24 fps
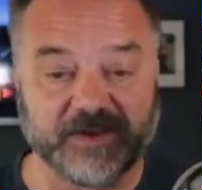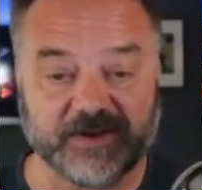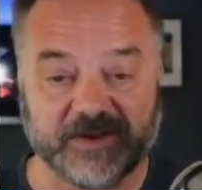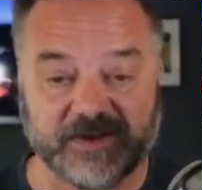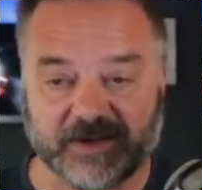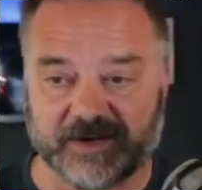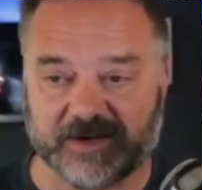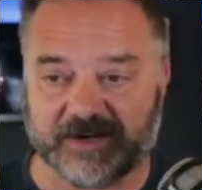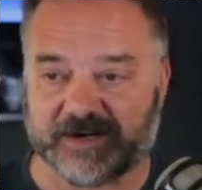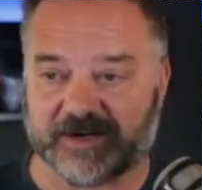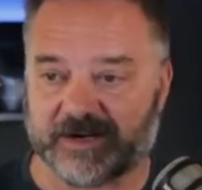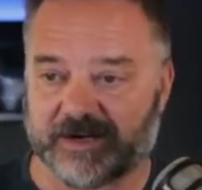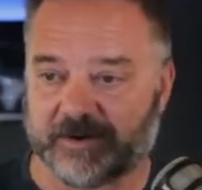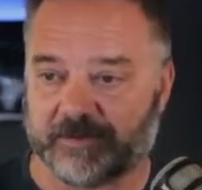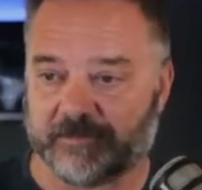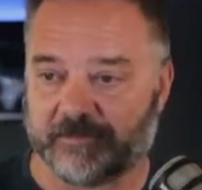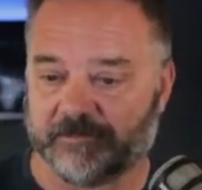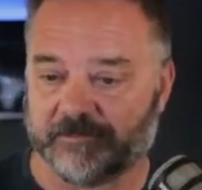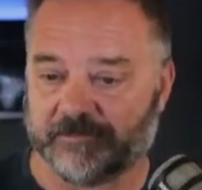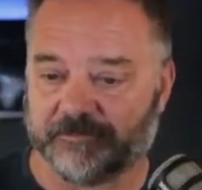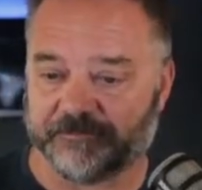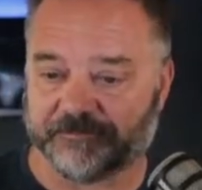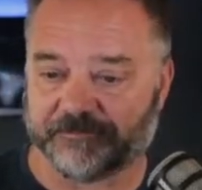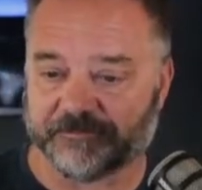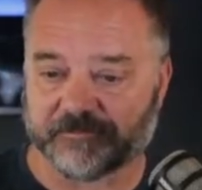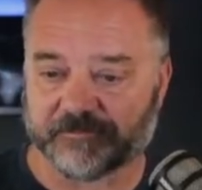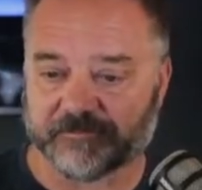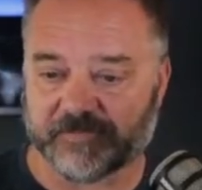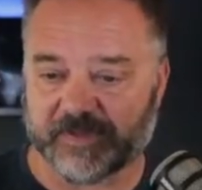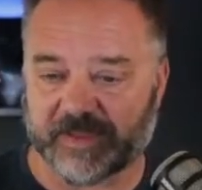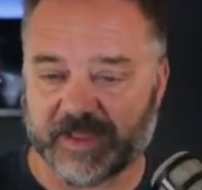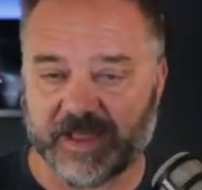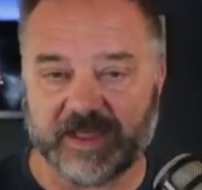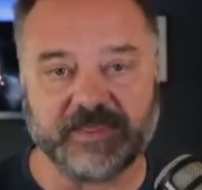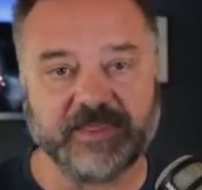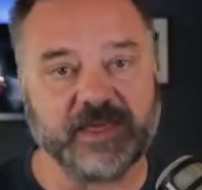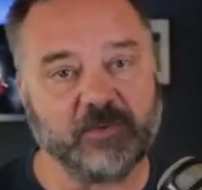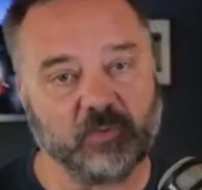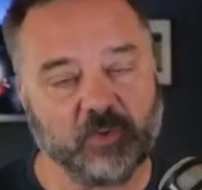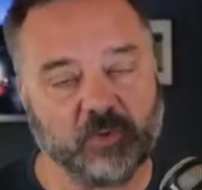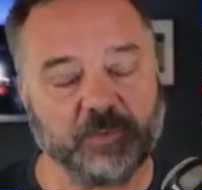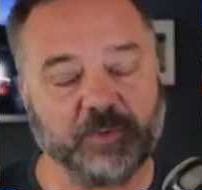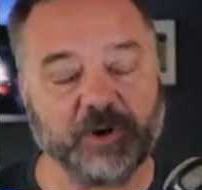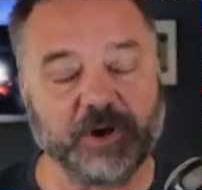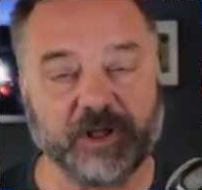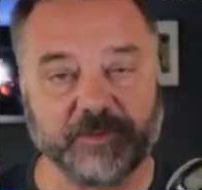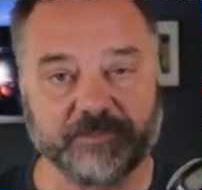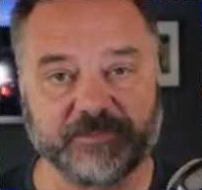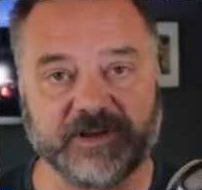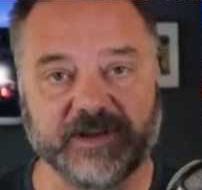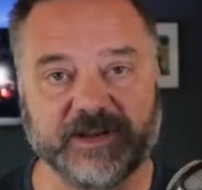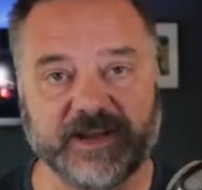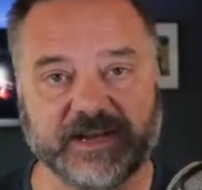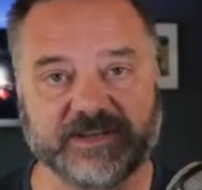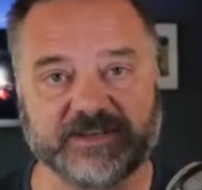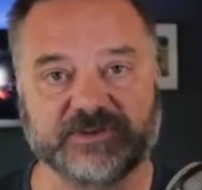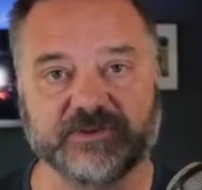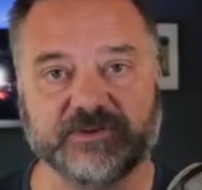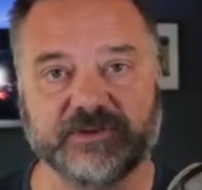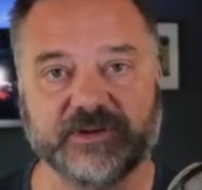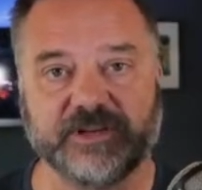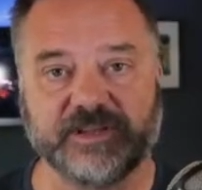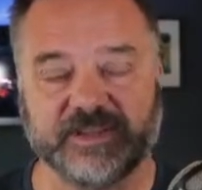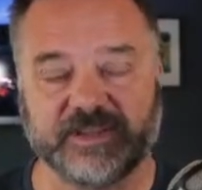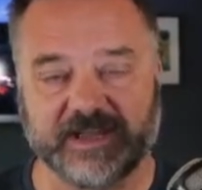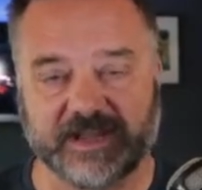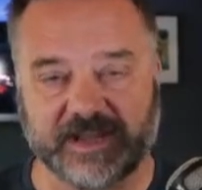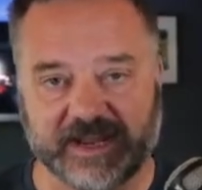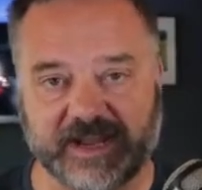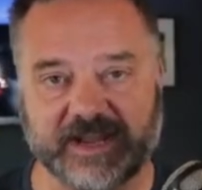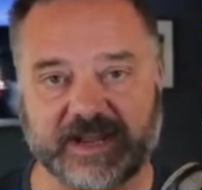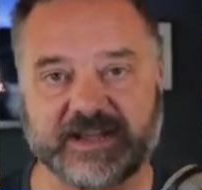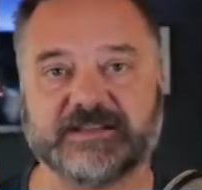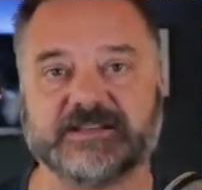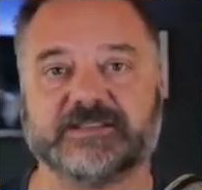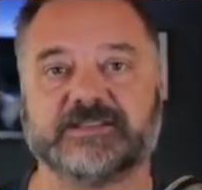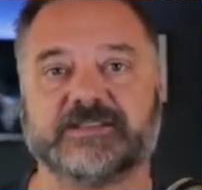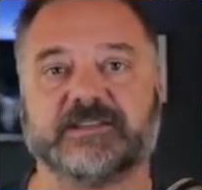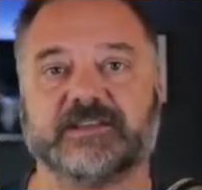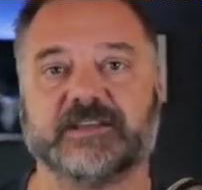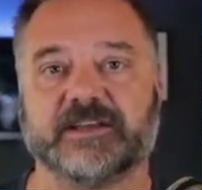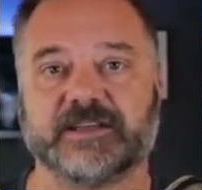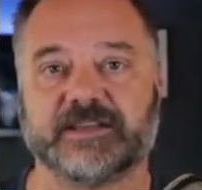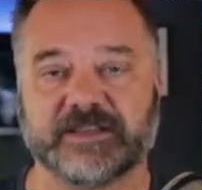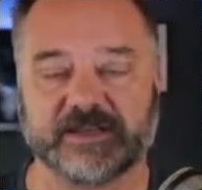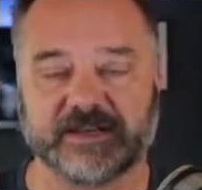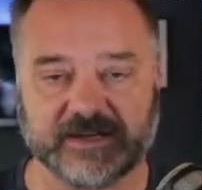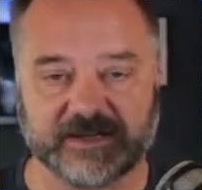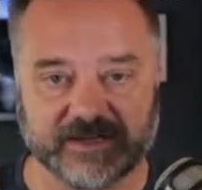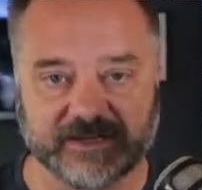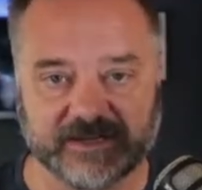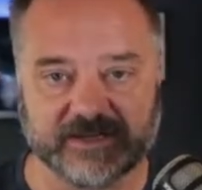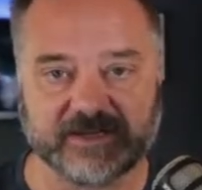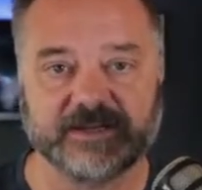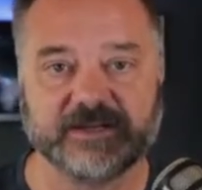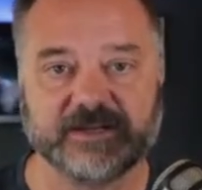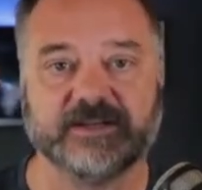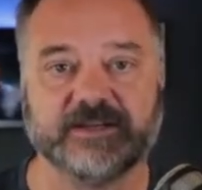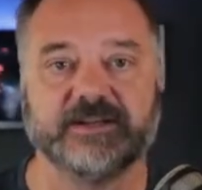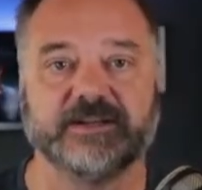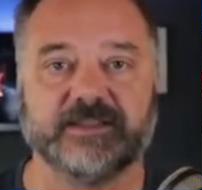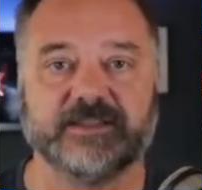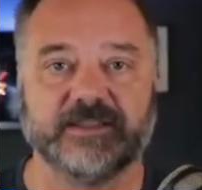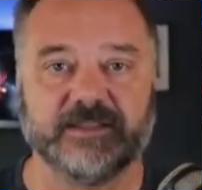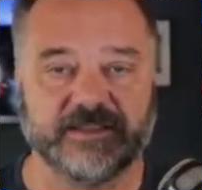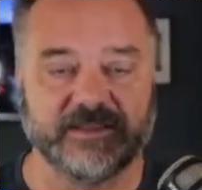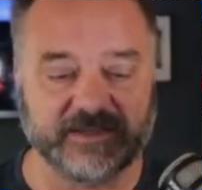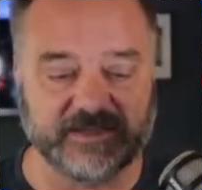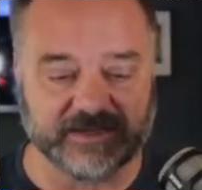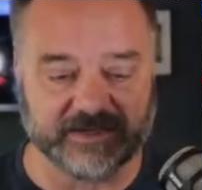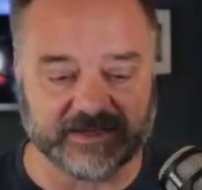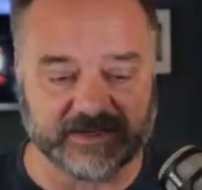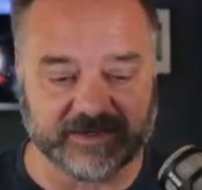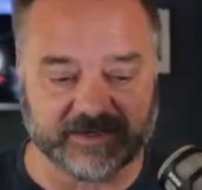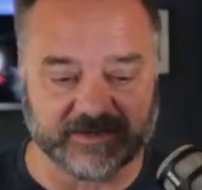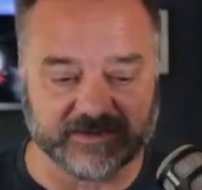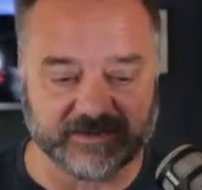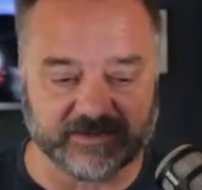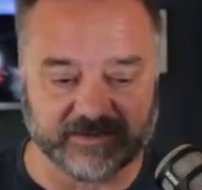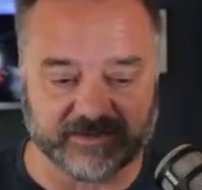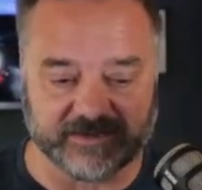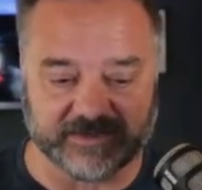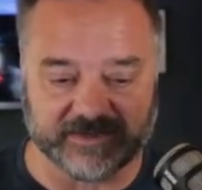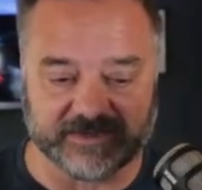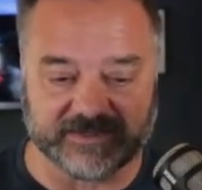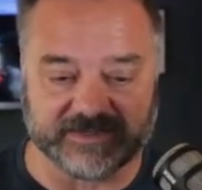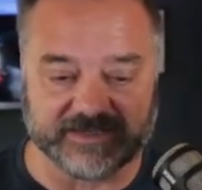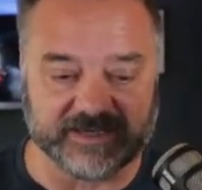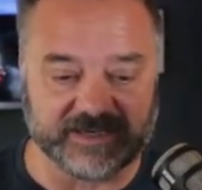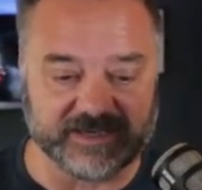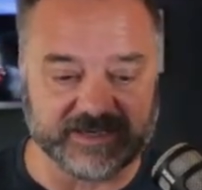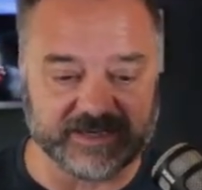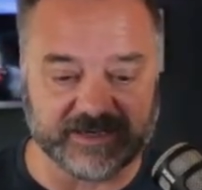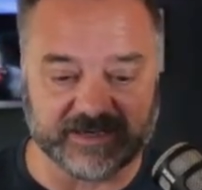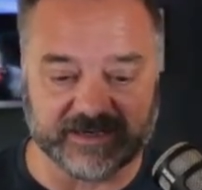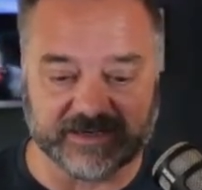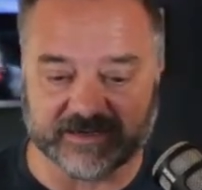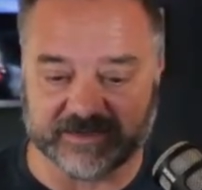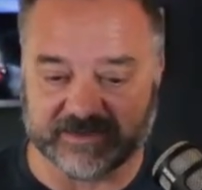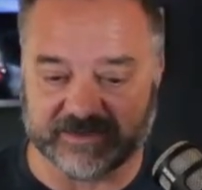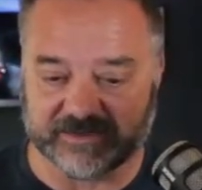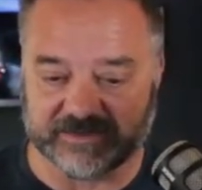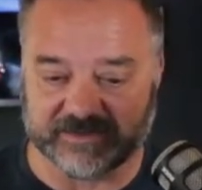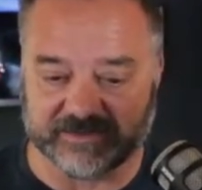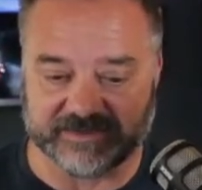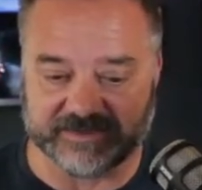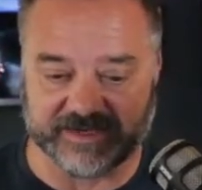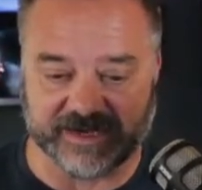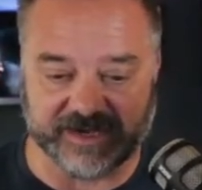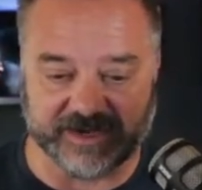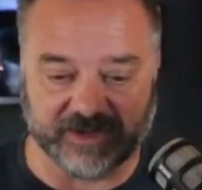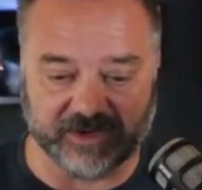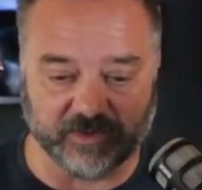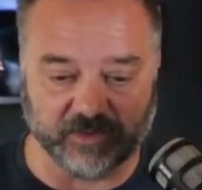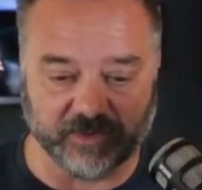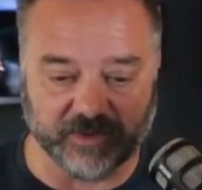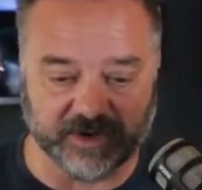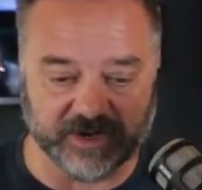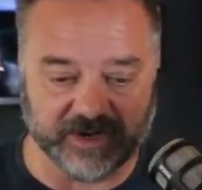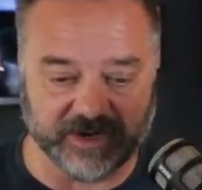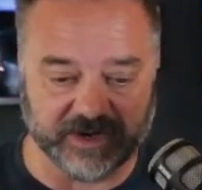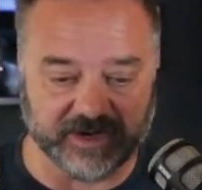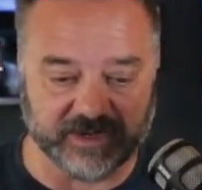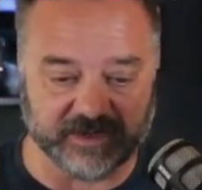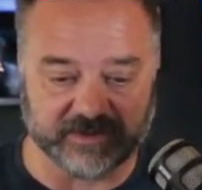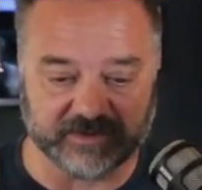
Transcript: And then we'll pull up the next screen that has like the Ting data going on it.